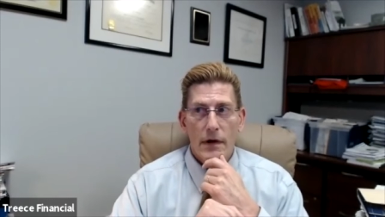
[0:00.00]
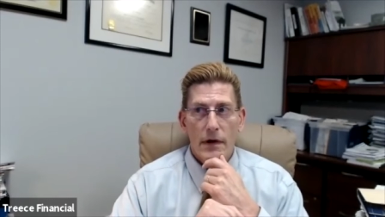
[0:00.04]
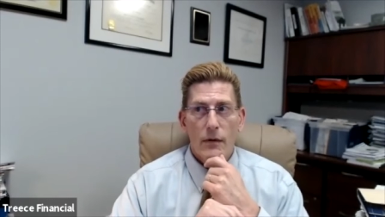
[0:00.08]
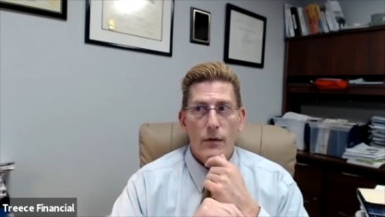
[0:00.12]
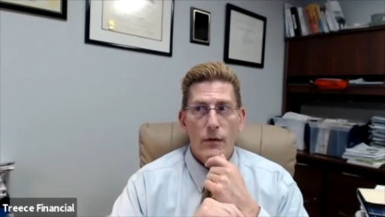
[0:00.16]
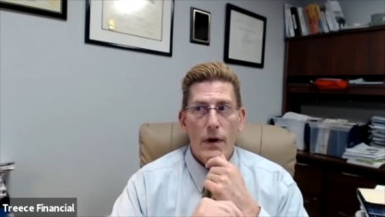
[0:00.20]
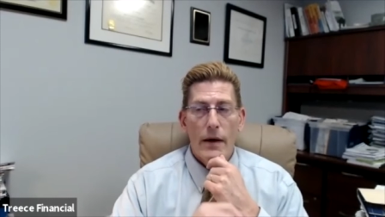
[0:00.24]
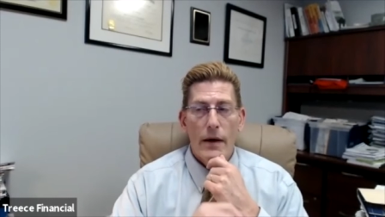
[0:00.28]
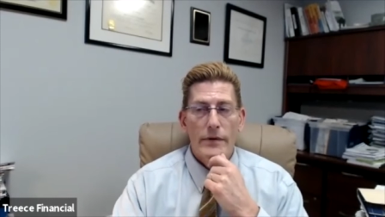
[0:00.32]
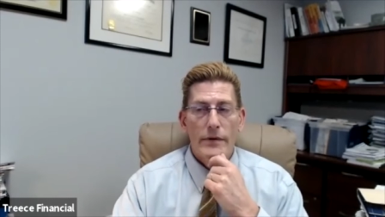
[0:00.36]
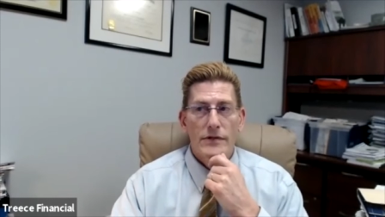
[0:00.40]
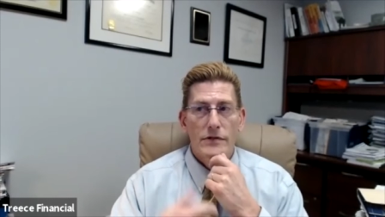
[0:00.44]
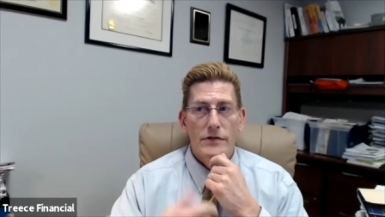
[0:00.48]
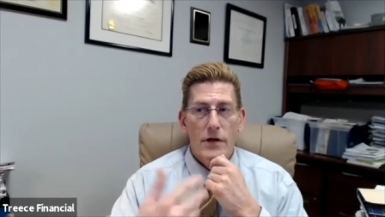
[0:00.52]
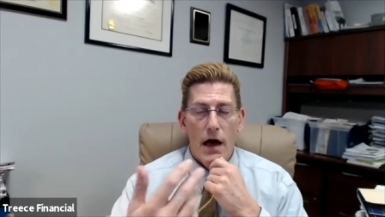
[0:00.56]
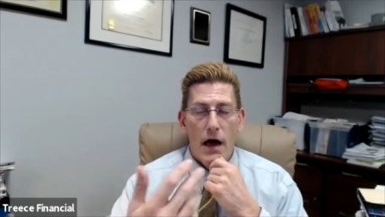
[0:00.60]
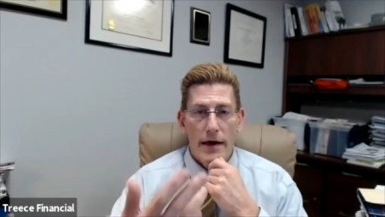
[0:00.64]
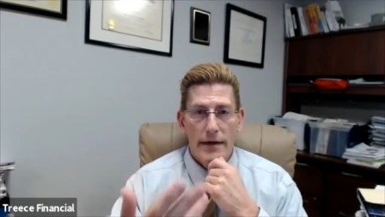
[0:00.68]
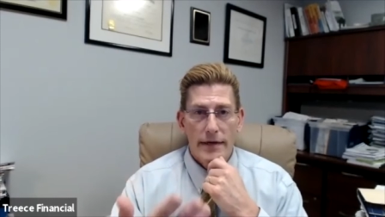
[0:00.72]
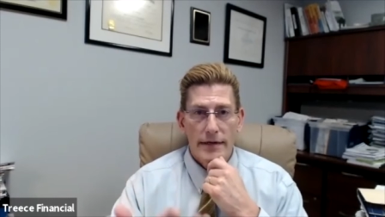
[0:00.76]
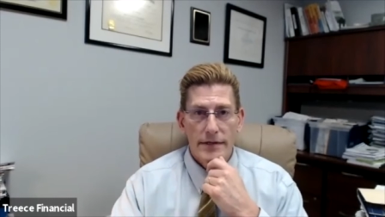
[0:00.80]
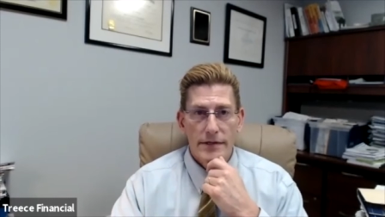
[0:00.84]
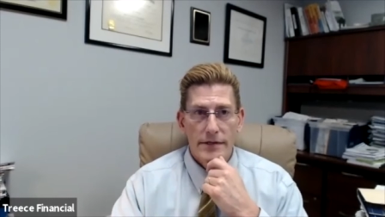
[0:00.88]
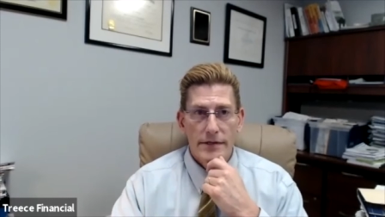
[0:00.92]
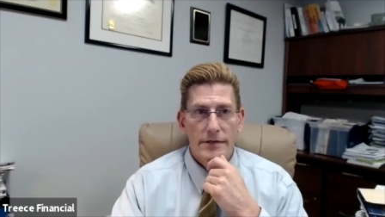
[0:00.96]
where I was
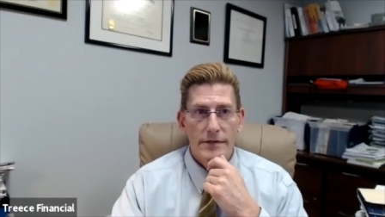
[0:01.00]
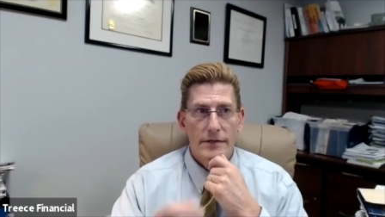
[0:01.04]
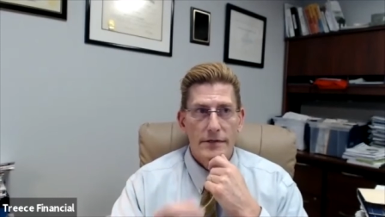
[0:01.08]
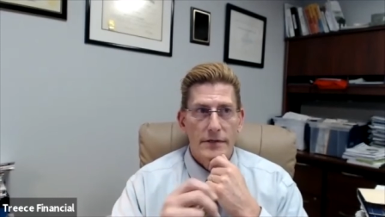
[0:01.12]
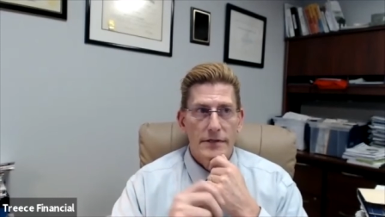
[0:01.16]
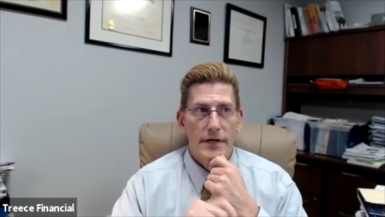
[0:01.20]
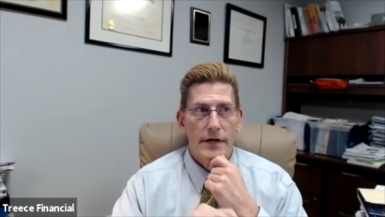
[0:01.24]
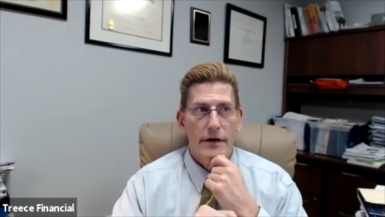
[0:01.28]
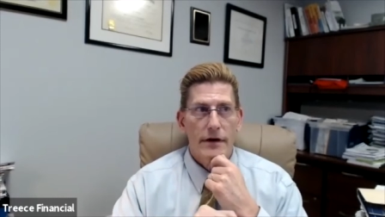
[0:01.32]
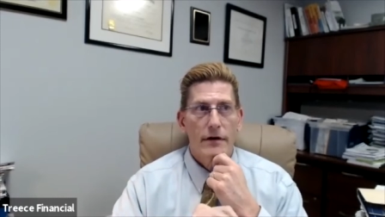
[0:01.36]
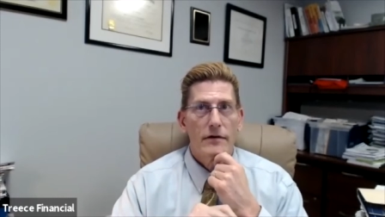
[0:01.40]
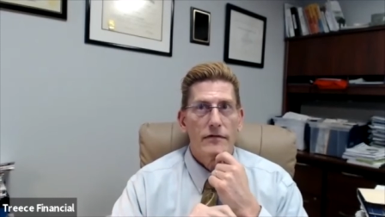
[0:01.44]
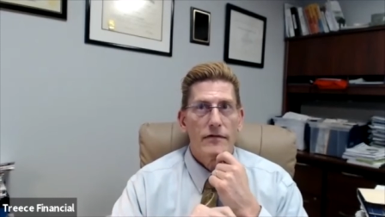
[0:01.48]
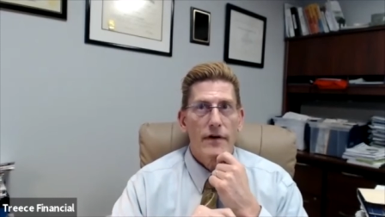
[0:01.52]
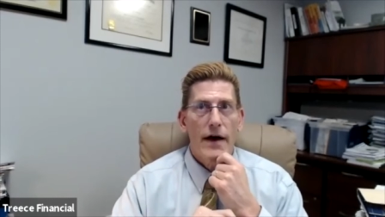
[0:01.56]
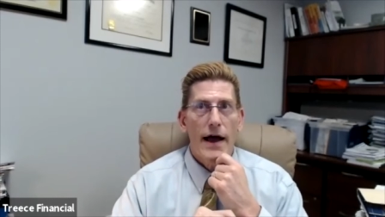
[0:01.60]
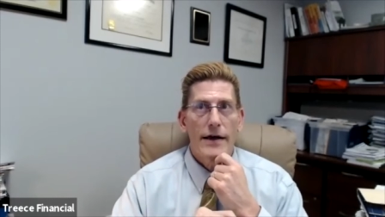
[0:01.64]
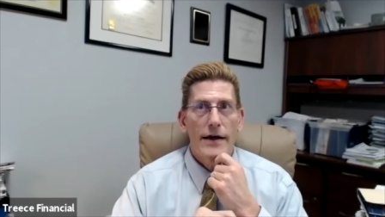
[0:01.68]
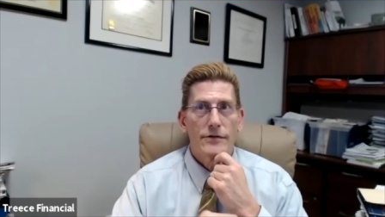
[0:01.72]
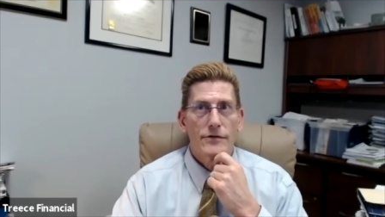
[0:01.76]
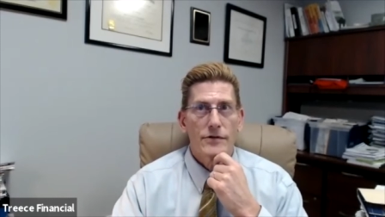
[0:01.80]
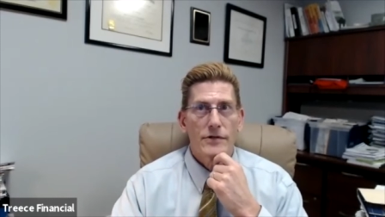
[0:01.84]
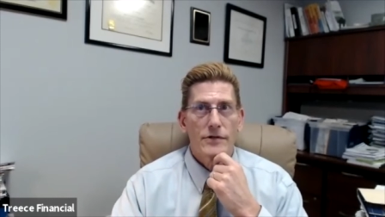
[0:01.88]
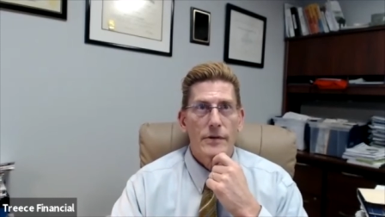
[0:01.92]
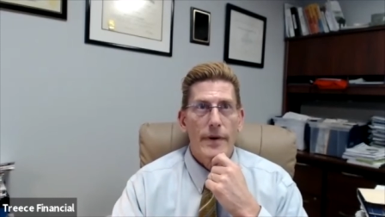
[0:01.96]
talking to Cetera
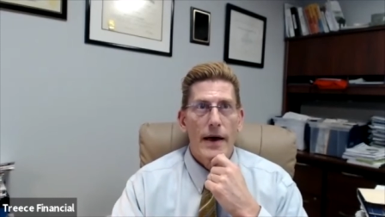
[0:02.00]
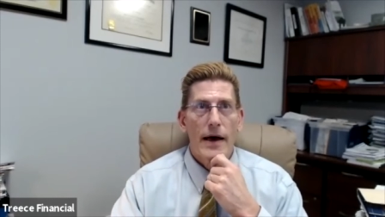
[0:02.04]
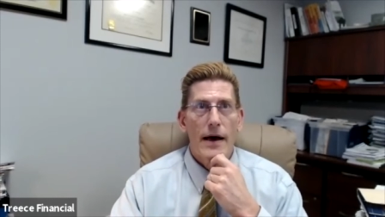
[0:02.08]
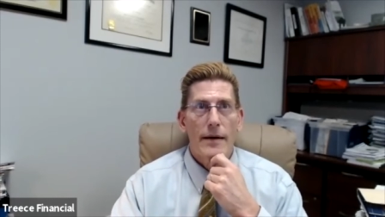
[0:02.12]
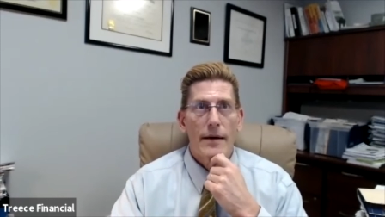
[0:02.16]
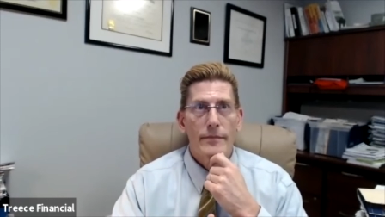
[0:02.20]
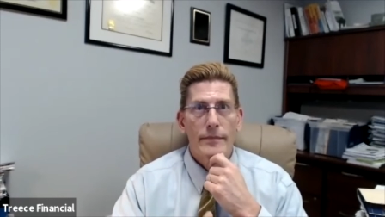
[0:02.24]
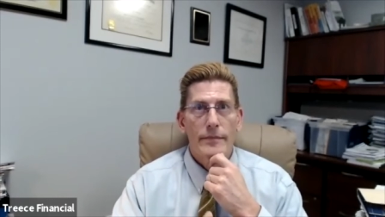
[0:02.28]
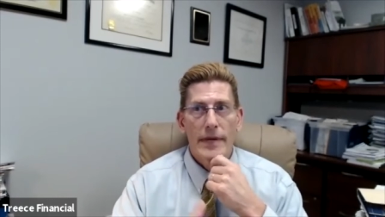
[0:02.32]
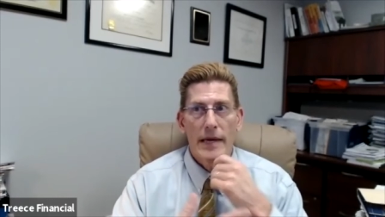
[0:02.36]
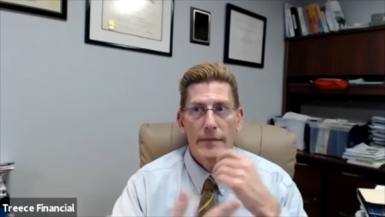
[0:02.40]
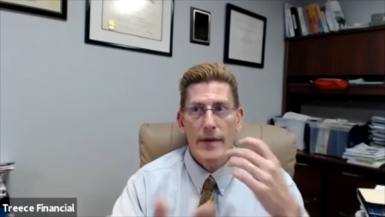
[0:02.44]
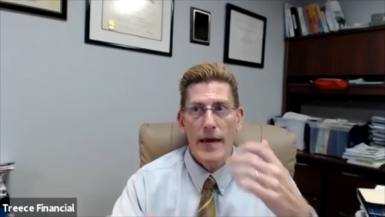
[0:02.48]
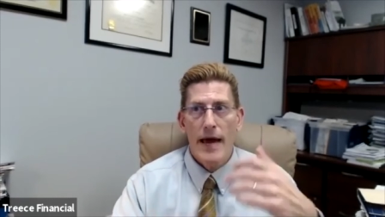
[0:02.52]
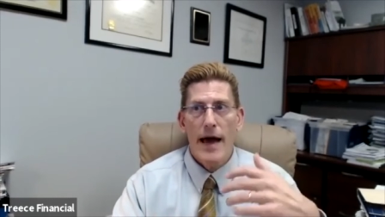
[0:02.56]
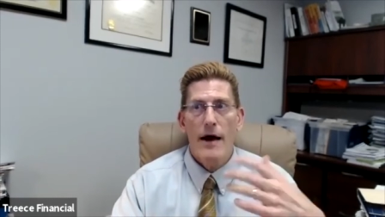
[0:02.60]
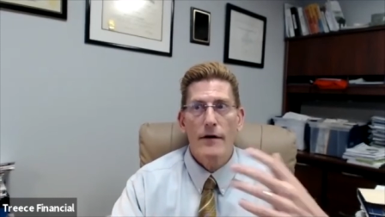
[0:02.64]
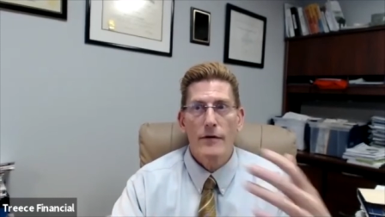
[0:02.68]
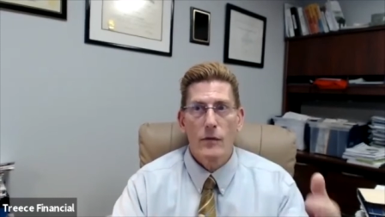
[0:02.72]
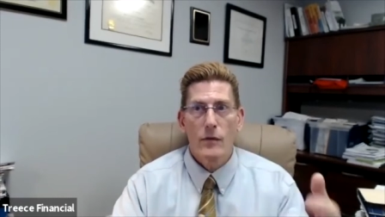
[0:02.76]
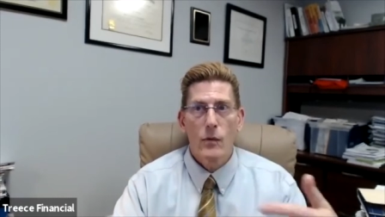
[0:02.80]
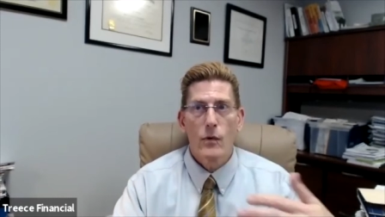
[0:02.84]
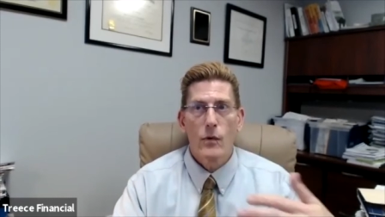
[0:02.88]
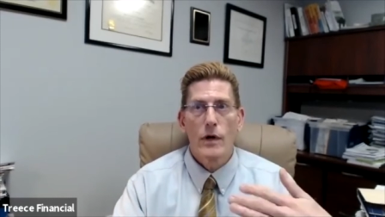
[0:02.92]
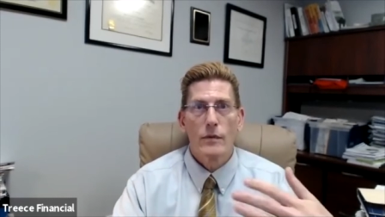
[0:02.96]
advisors about maybe how
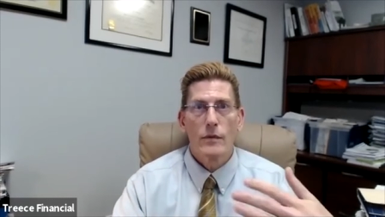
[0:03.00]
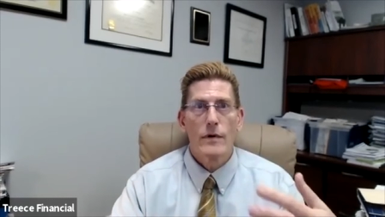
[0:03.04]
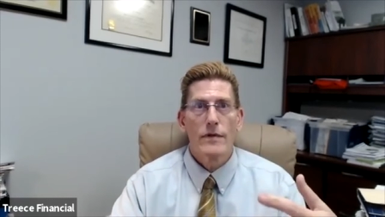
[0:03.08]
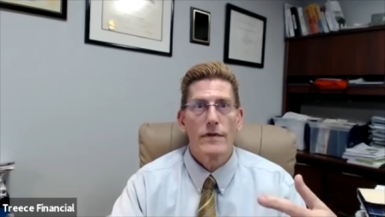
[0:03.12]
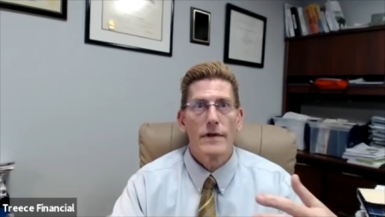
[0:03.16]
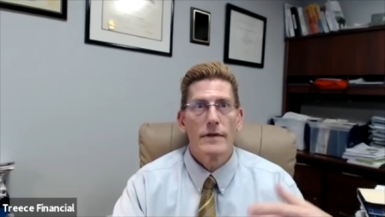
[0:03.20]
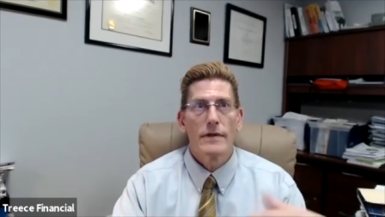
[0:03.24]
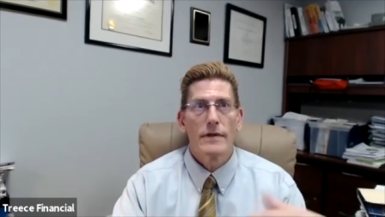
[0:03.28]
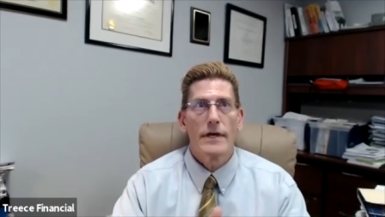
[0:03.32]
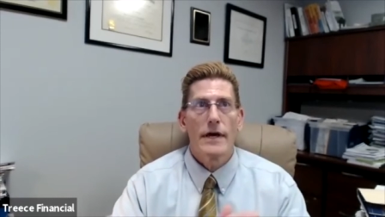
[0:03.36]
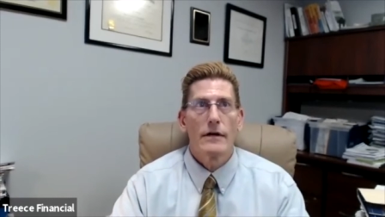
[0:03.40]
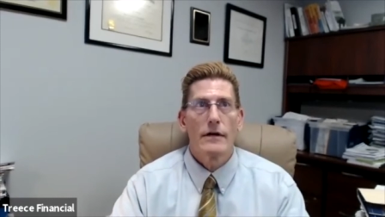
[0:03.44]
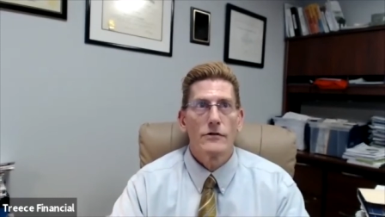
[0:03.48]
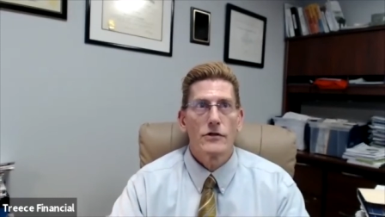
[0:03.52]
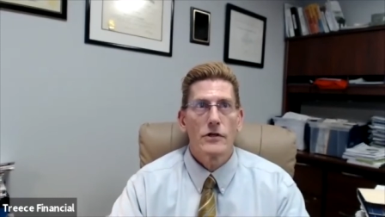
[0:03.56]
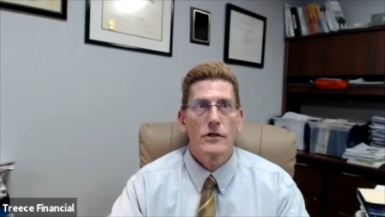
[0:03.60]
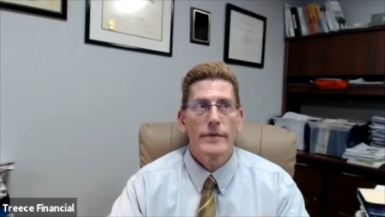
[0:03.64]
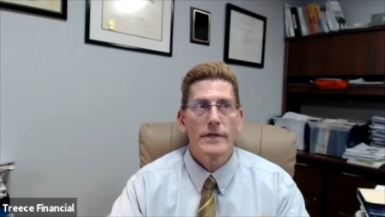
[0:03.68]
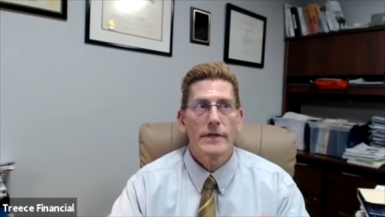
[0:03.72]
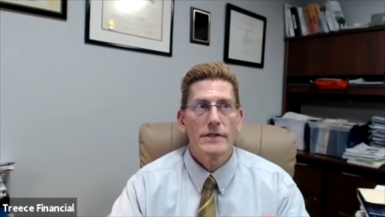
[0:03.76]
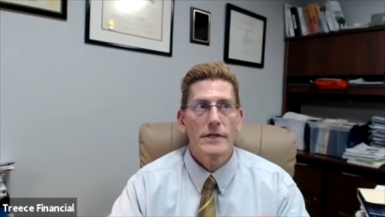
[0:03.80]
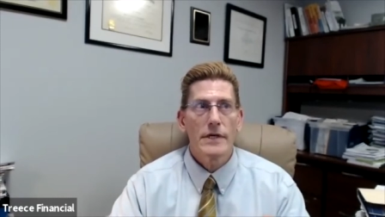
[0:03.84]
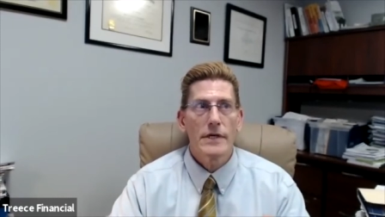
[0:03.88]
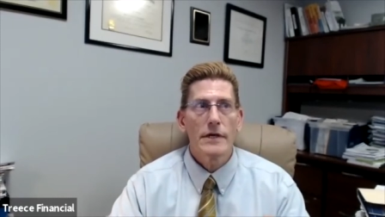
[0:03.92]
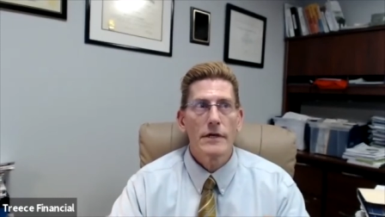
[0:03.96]
to work within the
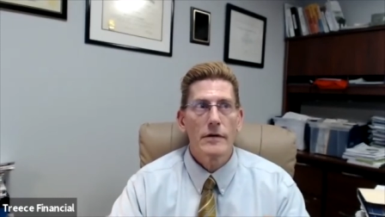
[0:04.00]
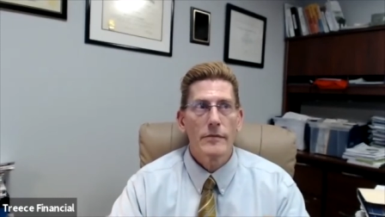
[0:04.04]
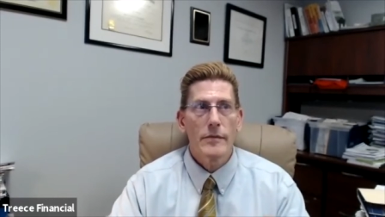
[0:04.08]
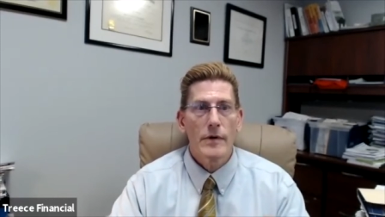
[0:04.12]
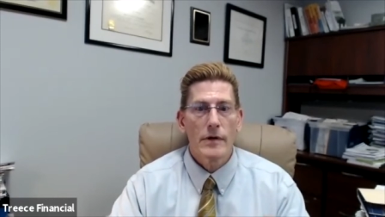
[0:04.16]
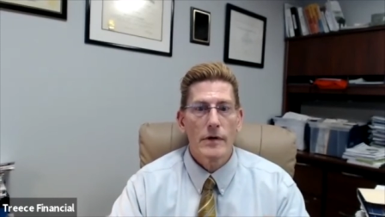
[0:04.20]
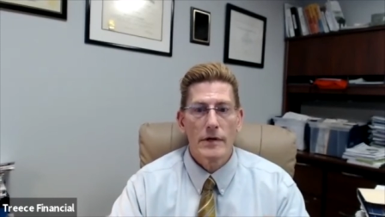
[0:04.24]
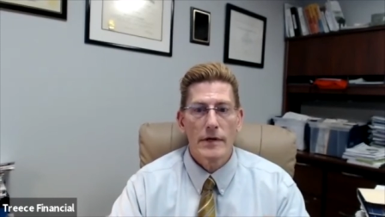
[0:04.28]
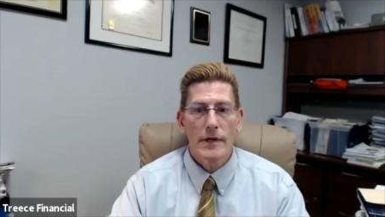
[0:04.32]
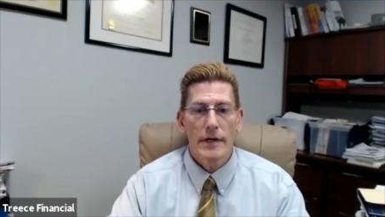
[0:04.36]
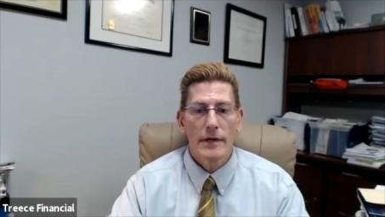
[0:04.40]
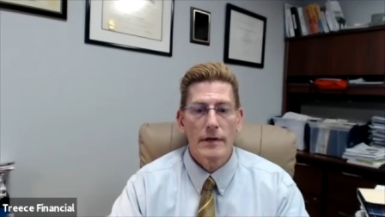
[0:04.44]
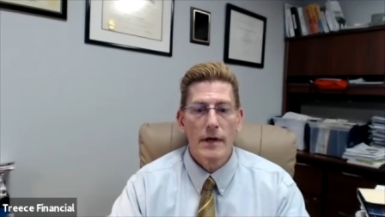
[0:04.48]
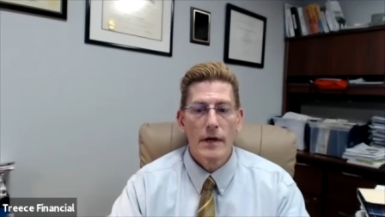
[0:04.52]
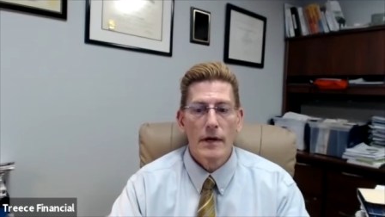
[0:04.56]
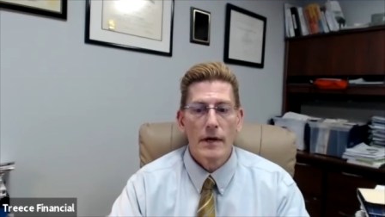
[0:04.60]
LGBT community,